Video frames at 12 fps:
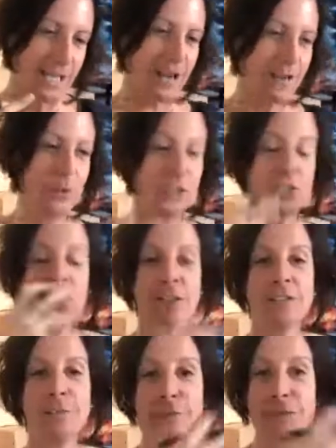which
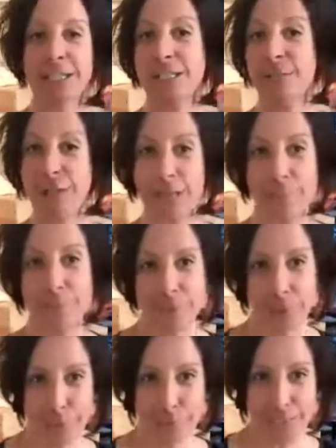just really develops
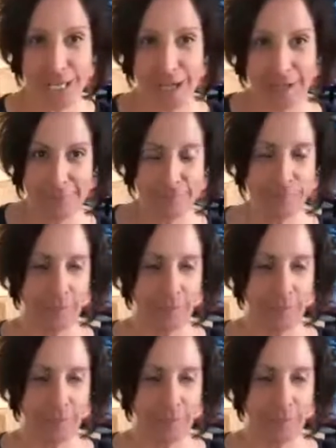over time.